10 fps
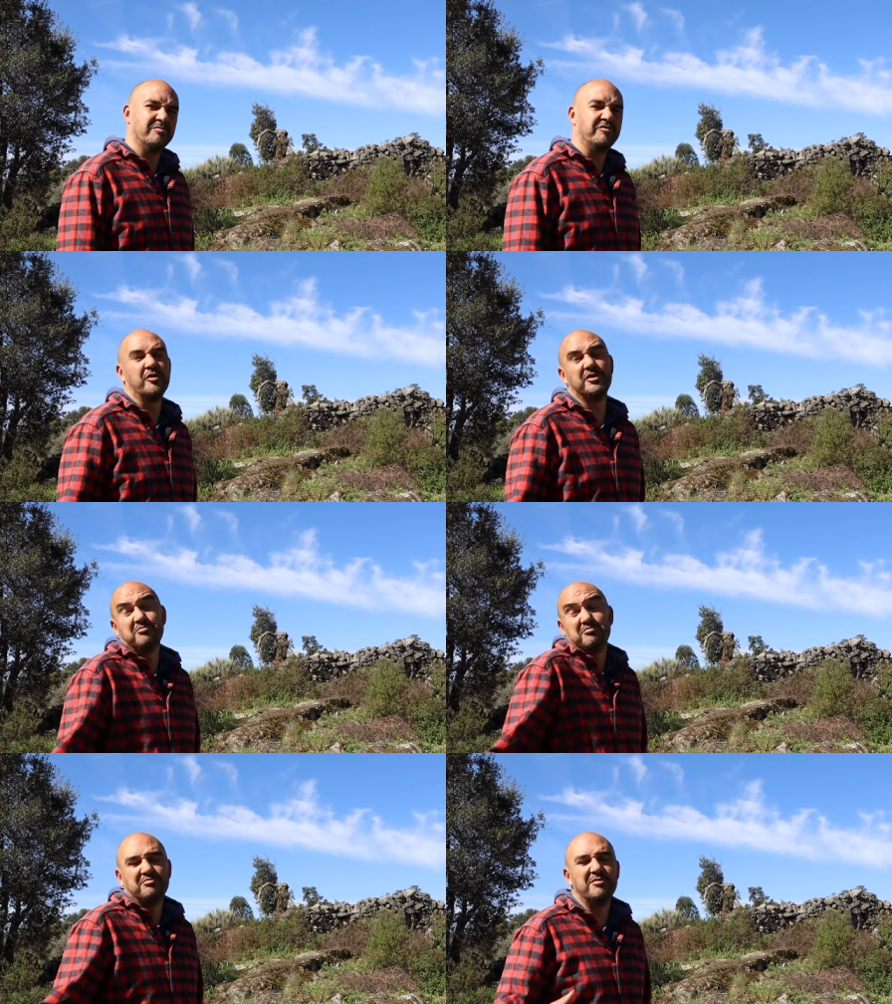For
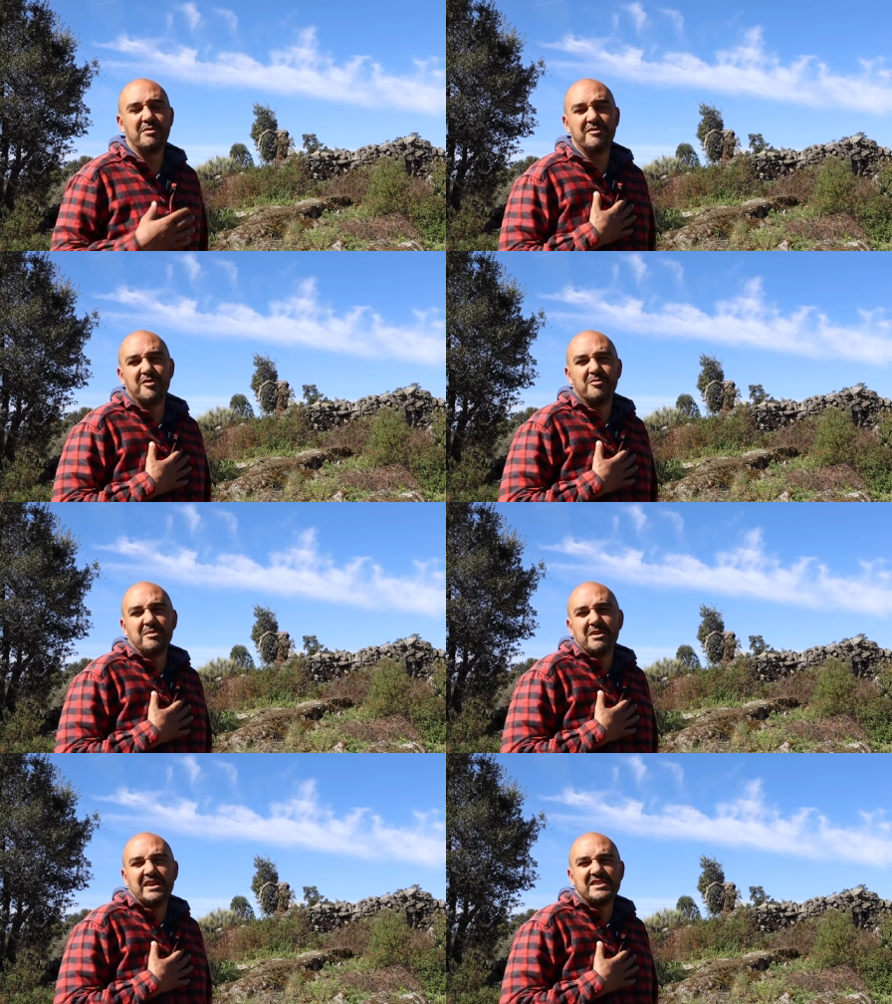maybe for
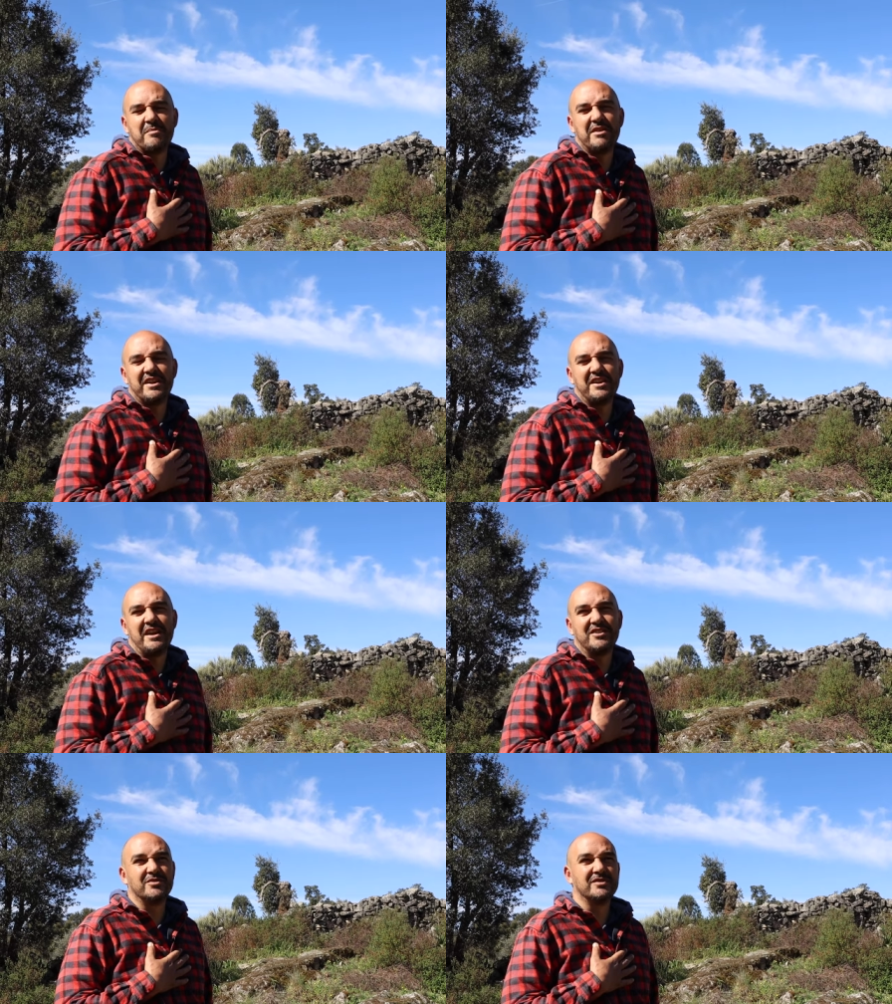me because I'm not a
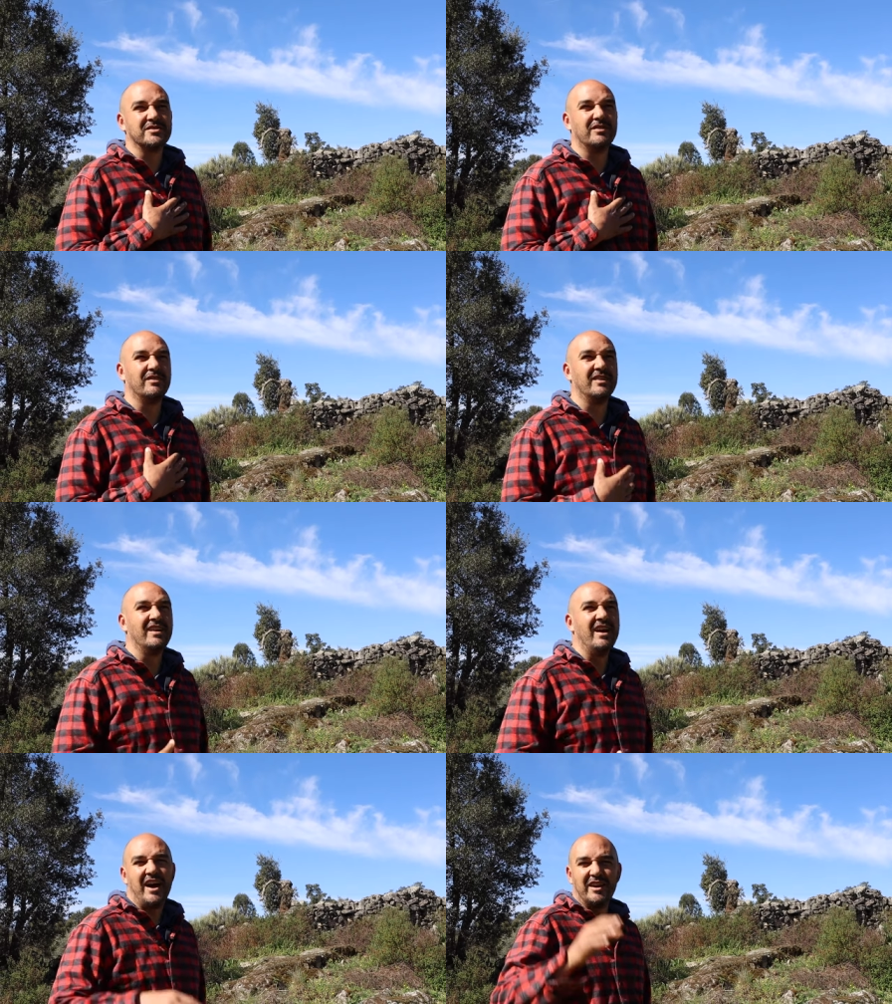natural, so
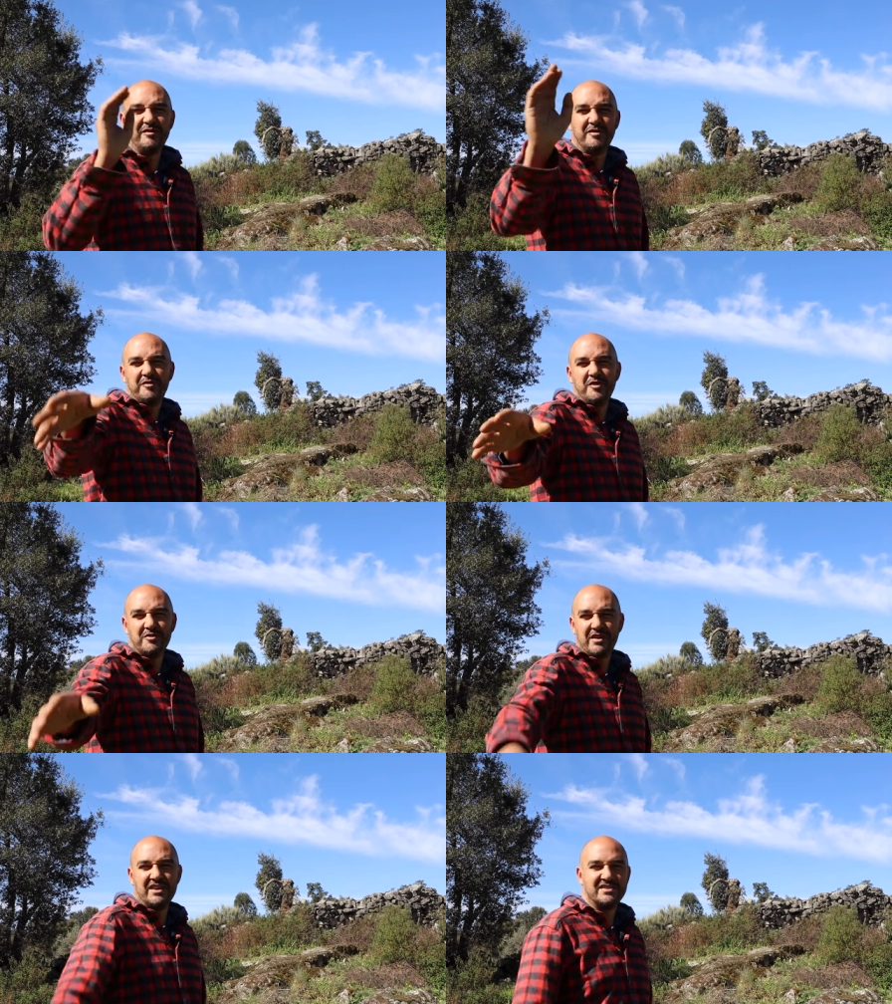I leave it for
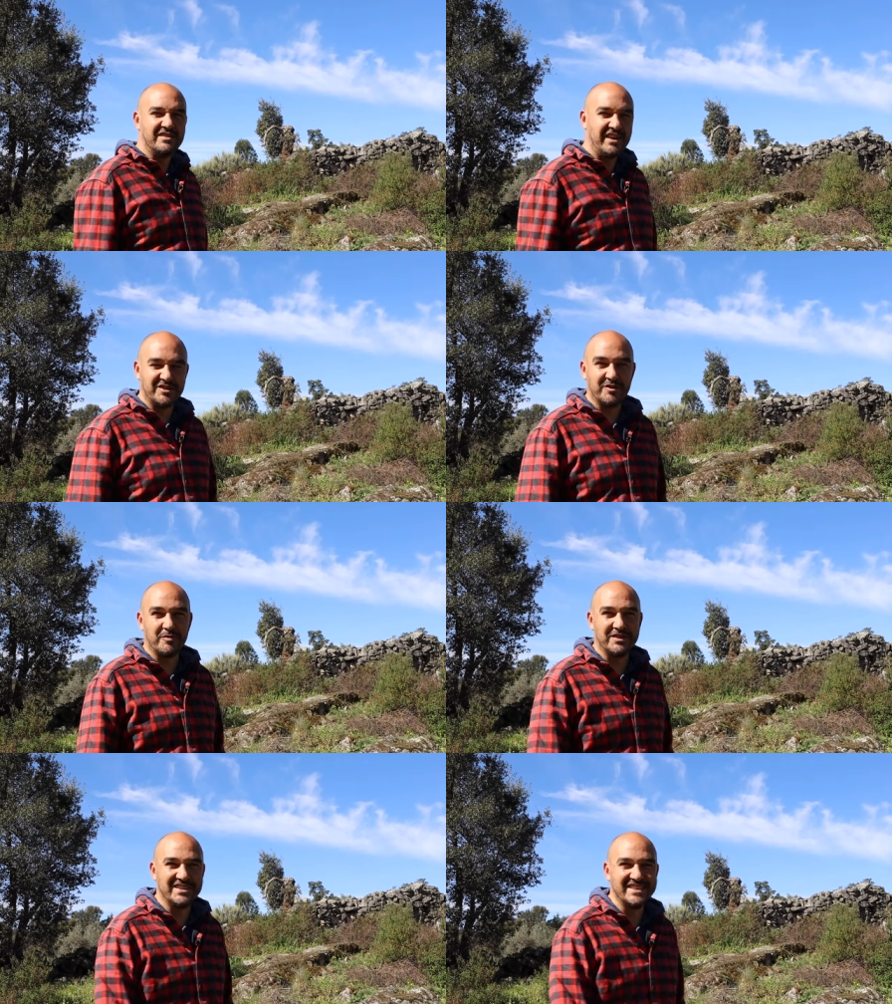you guys, the
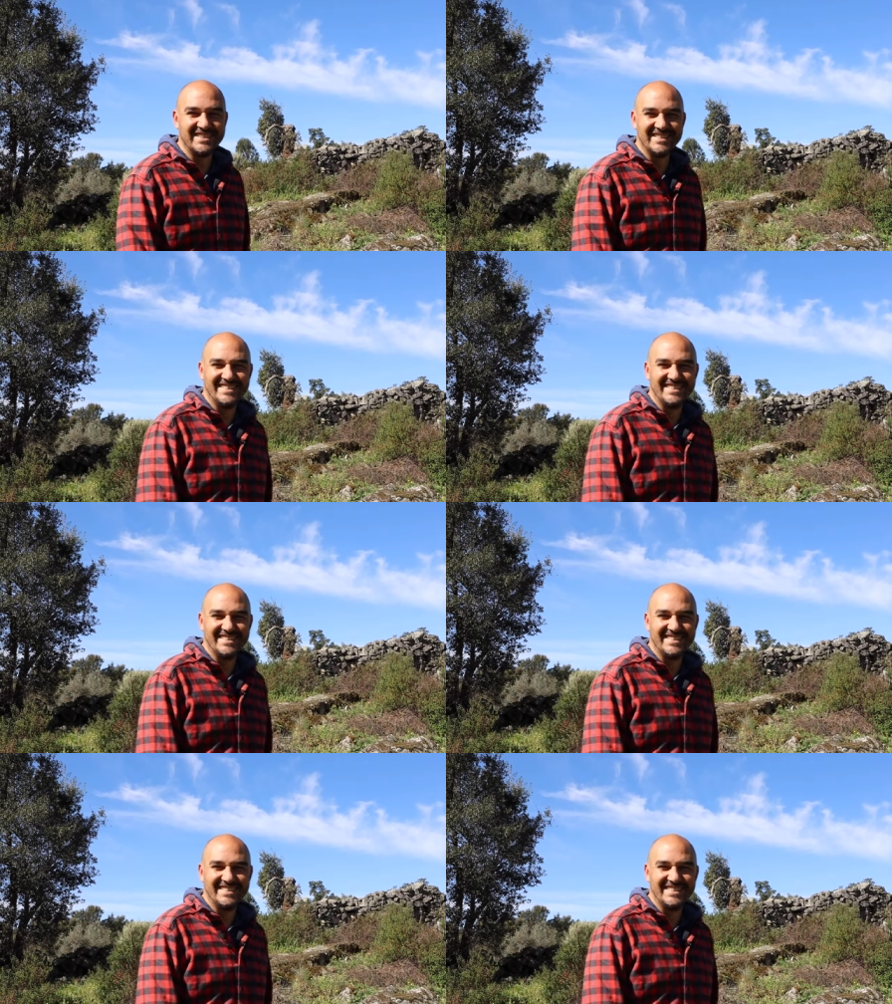natural ones.